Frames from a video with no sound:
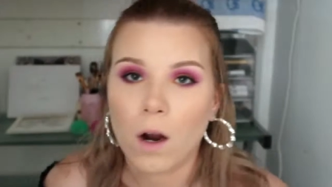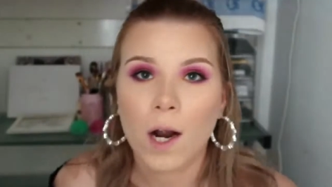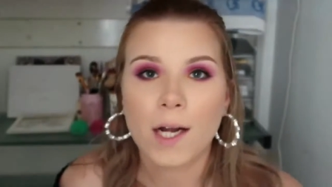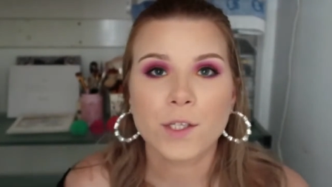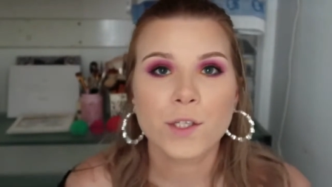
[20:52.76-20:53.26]

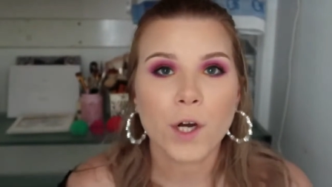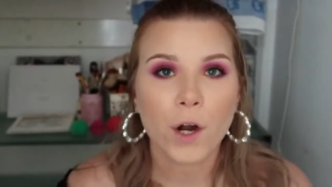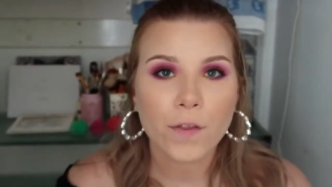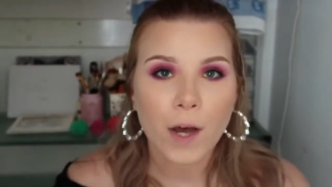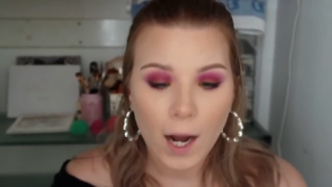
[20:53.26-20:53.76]
Alright,
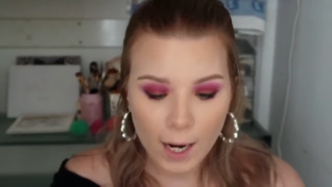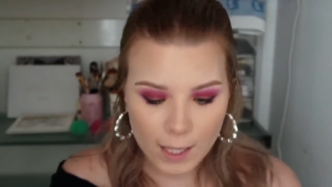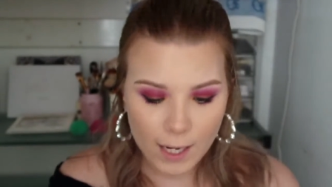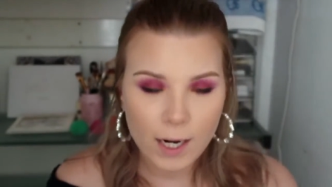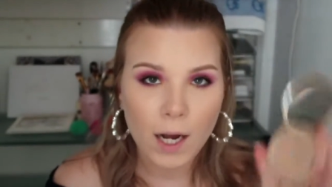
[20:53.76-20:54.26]
so the
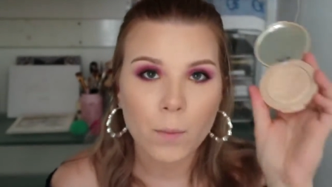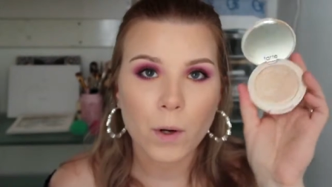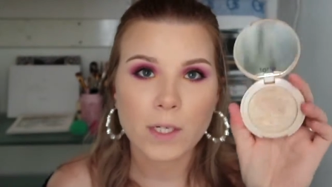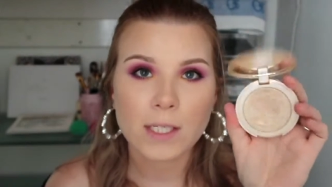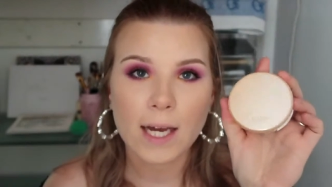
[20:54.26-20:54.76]
highlighter I'm
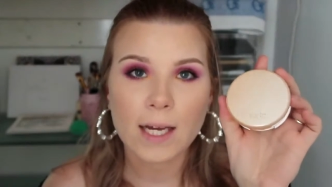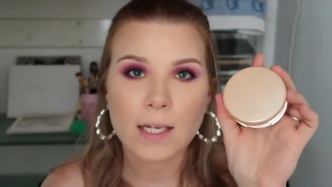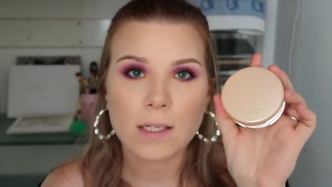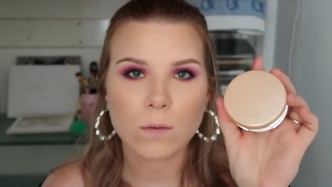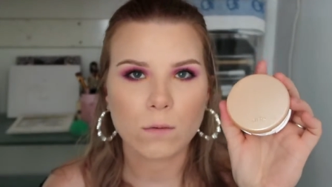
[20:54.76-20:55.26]
going to
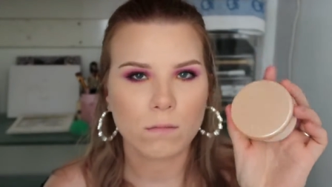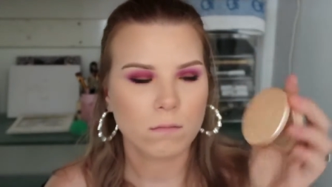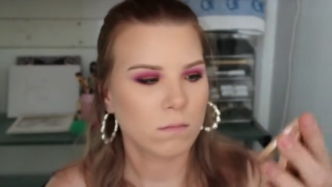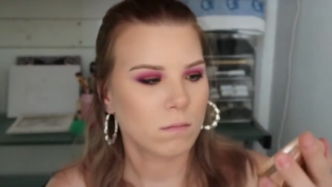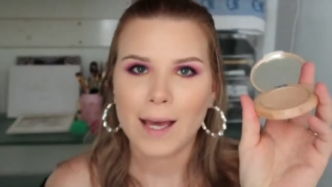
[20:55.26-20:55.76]
take is,
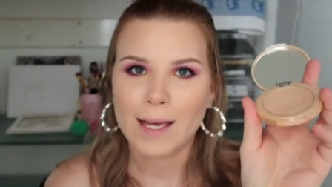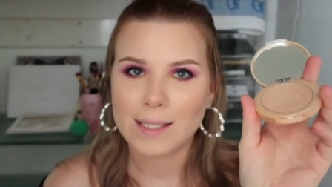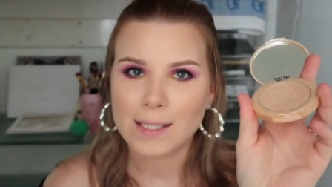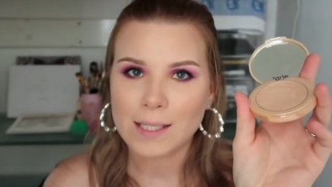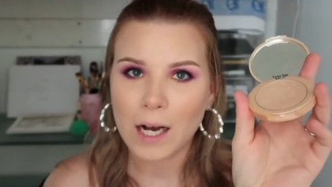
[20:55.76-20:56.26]

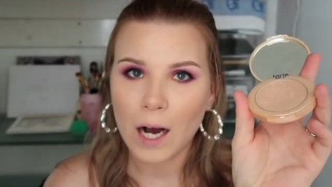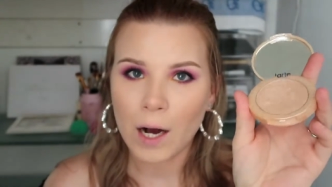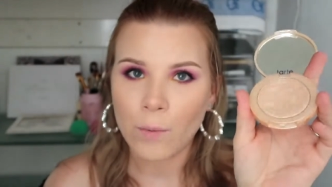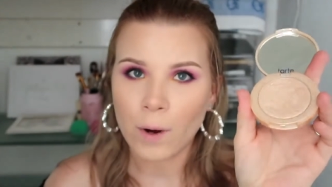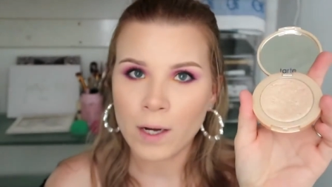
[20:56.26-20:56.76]
is the
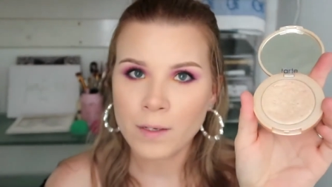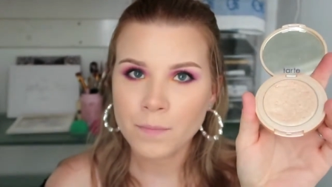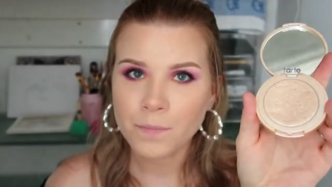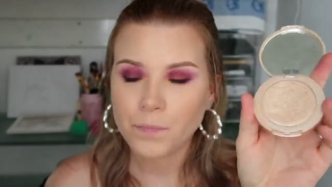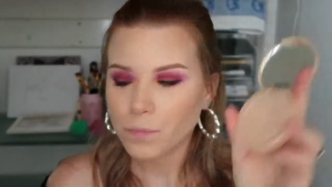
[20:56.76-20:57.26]
Tarte one.